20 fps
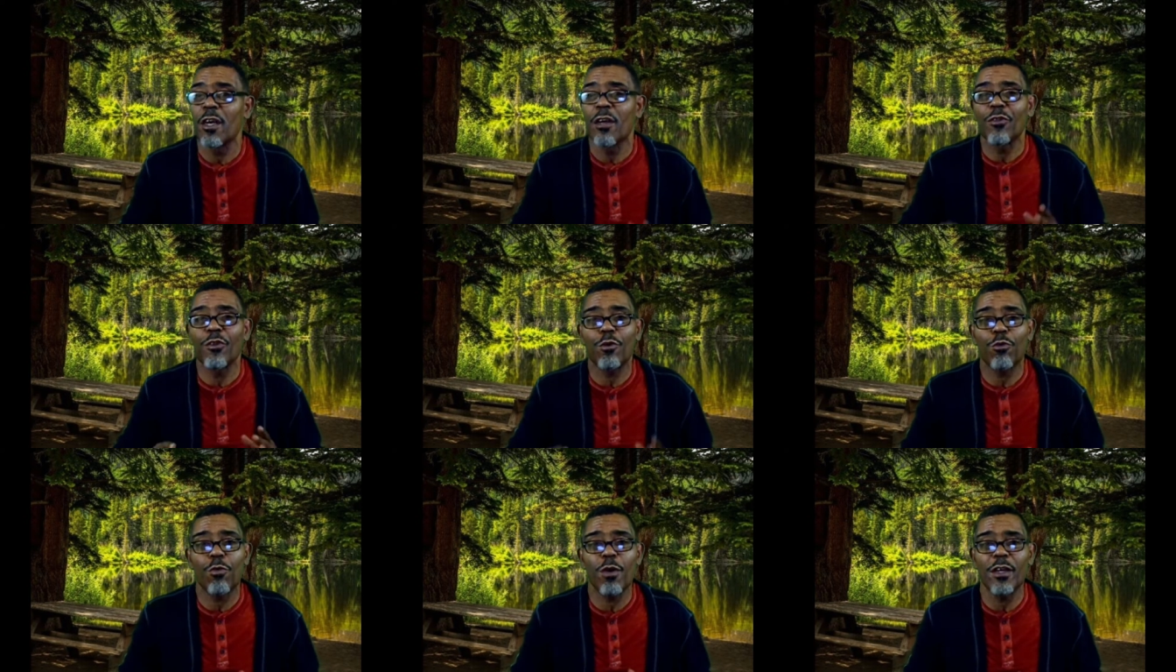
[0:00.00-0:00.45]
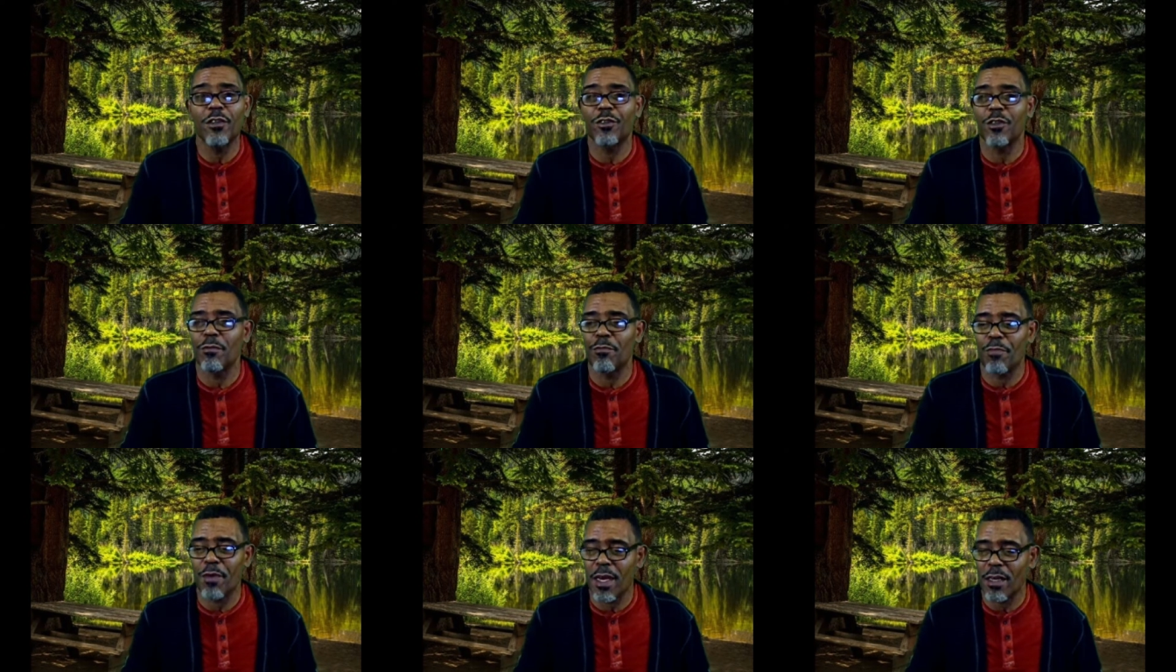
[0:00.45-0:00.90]
the
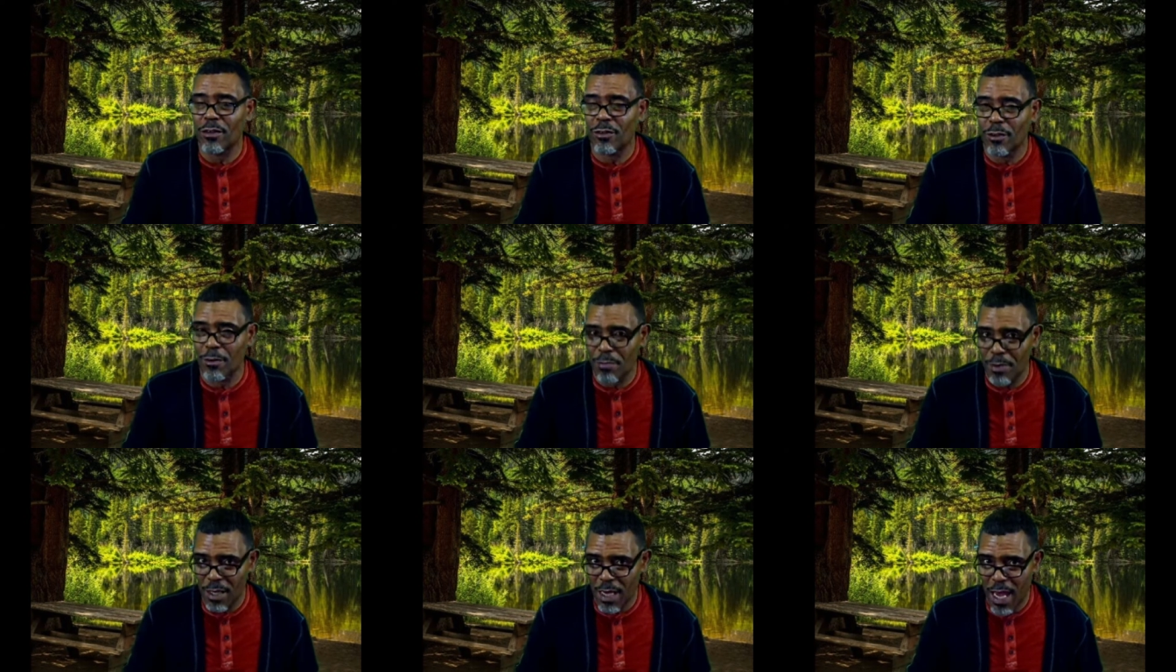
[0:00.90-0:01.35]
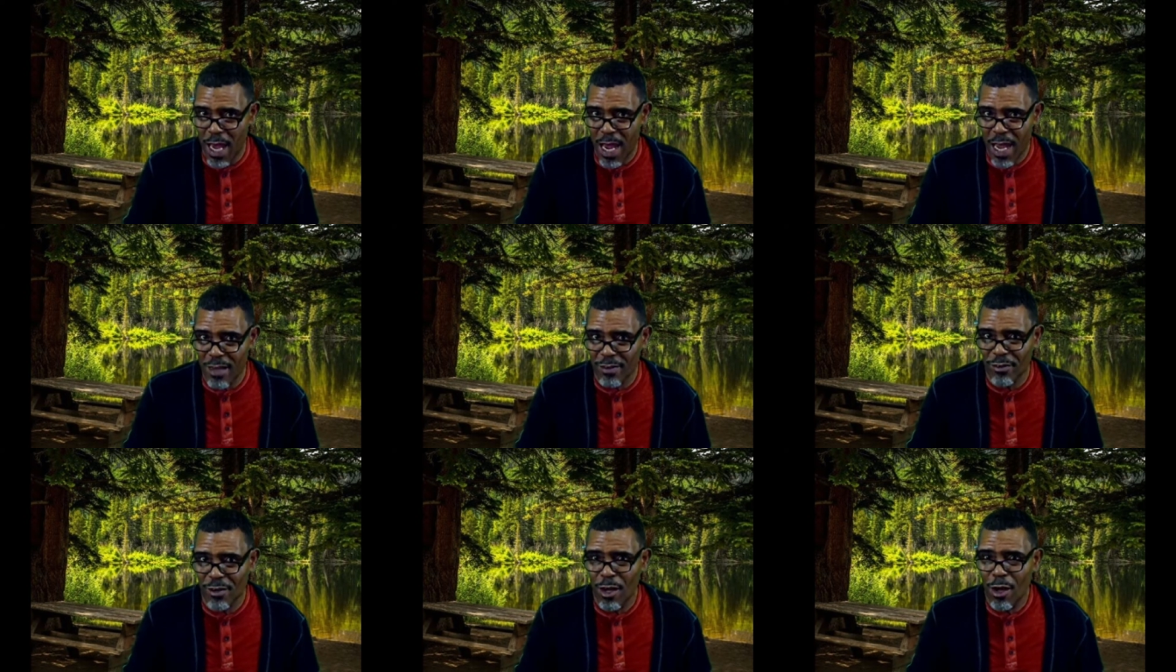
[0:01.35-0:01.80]
question begs to be
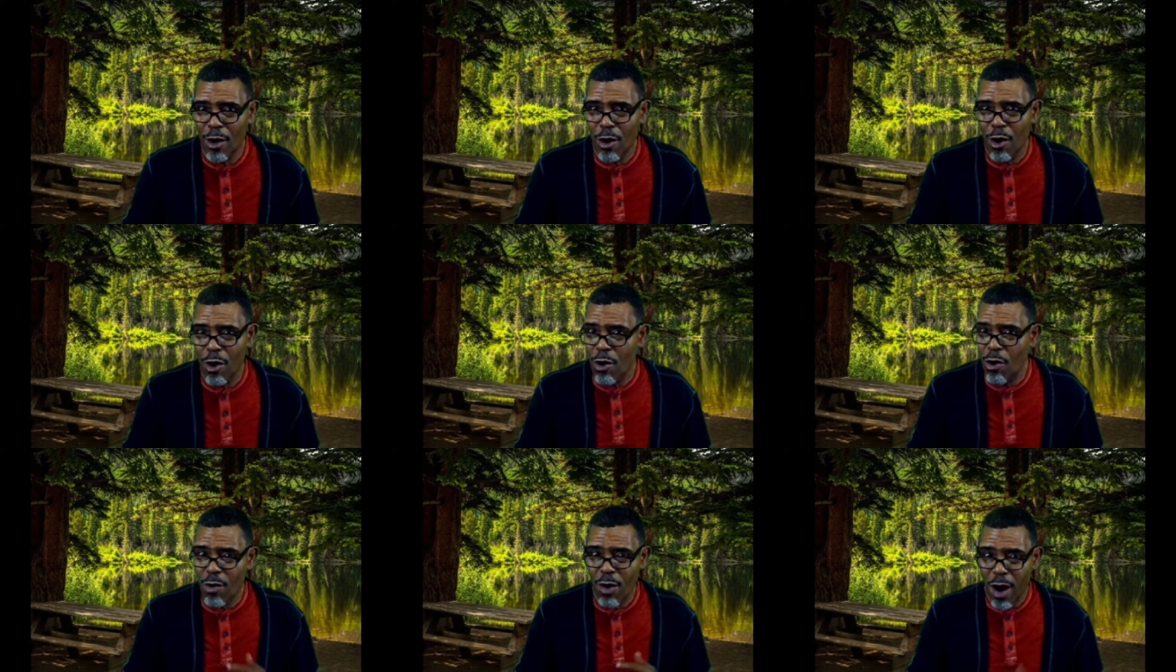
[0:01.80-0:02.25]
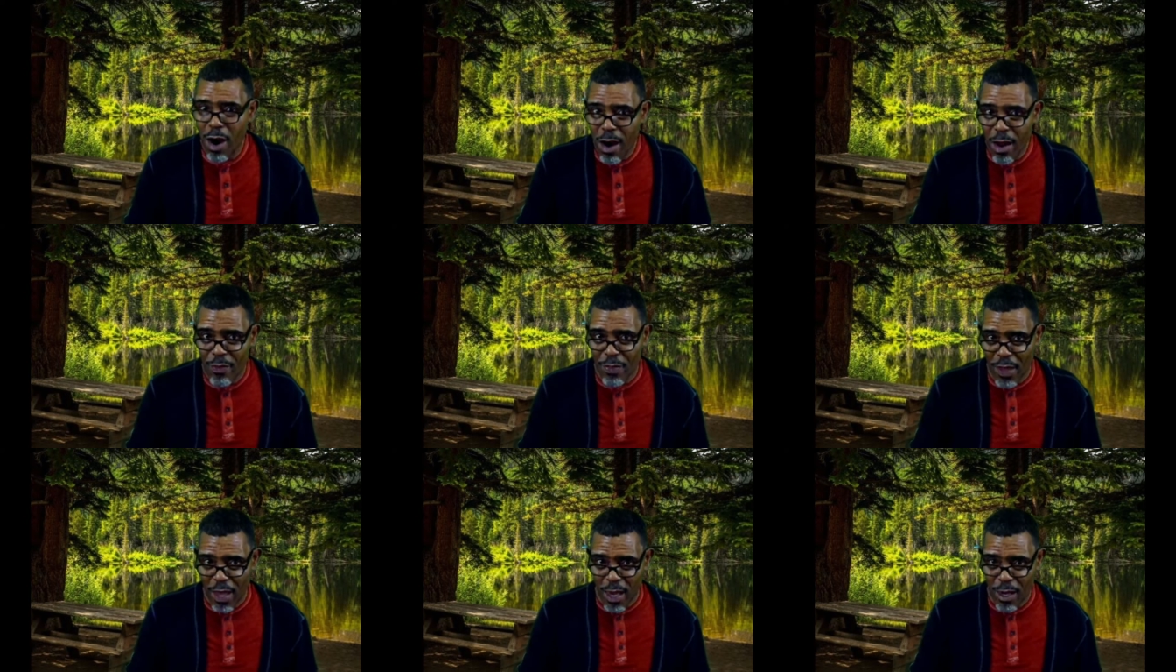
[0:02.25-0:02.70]
asked who are
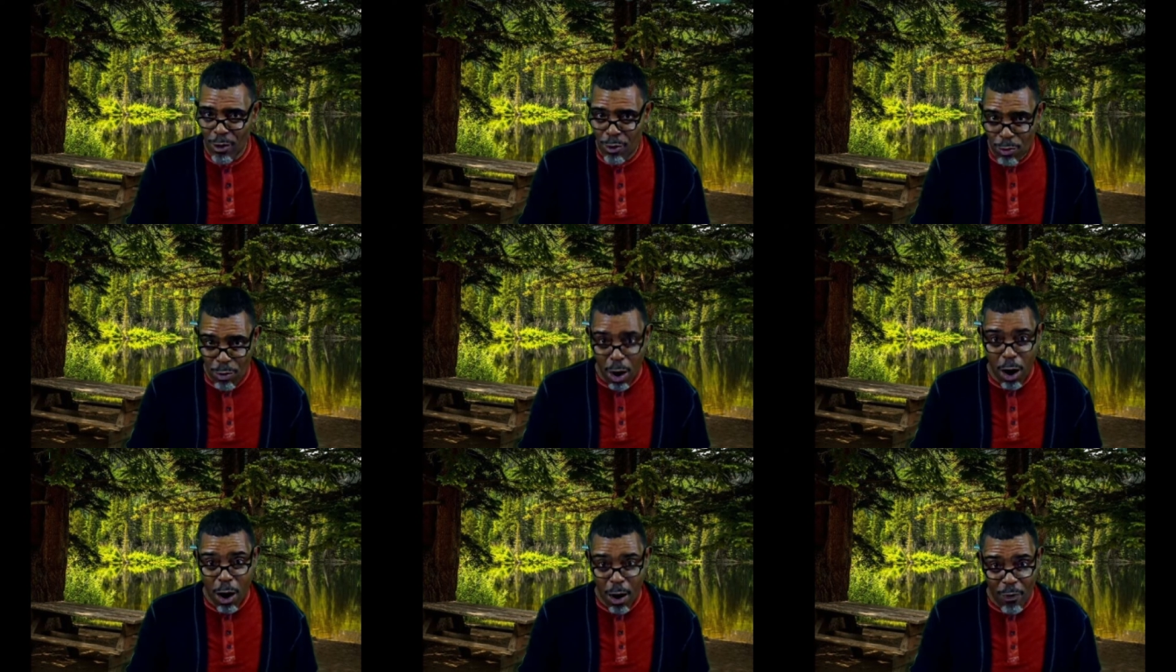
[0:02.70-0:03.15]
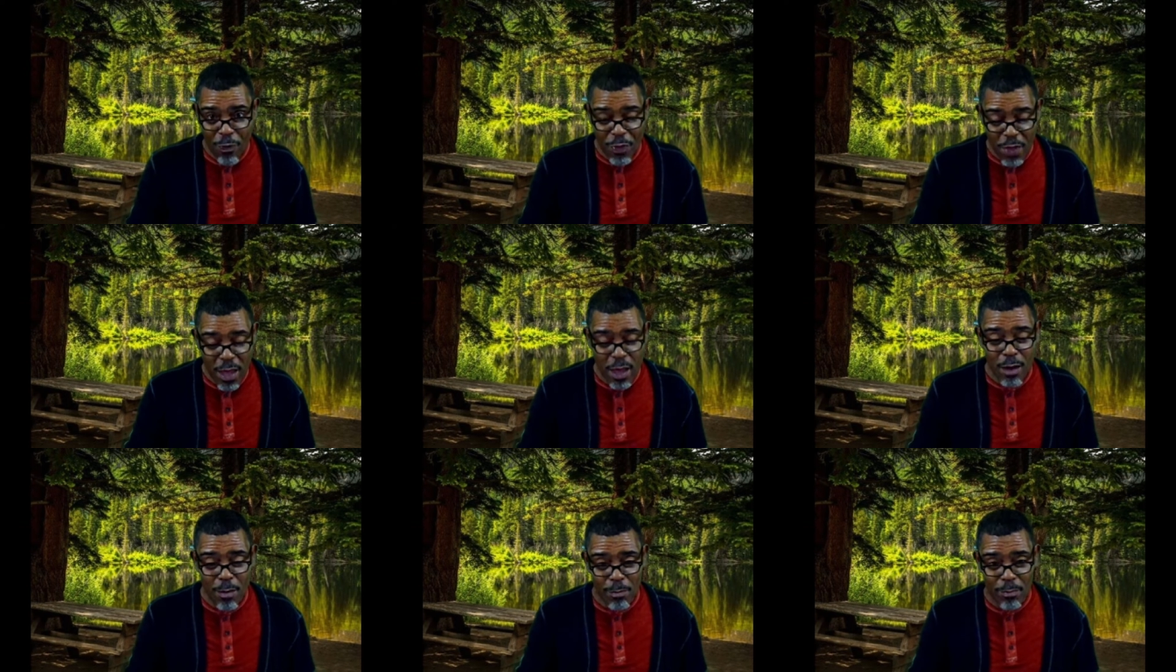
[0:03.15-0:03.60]
they? Who are
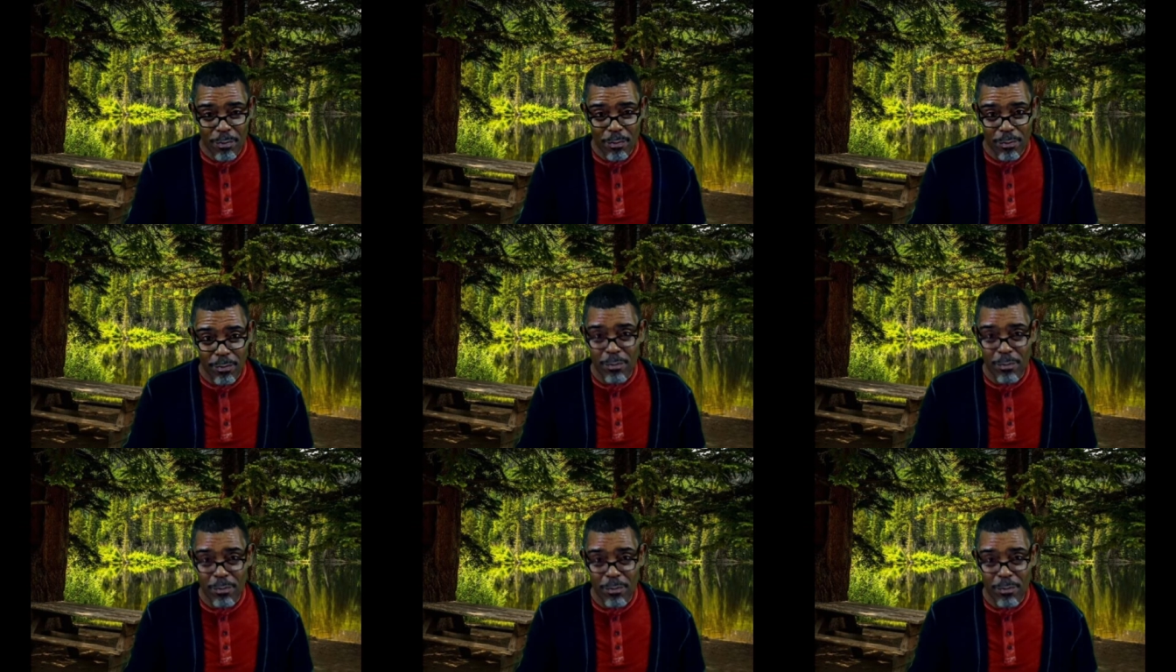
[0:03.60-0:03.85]
them?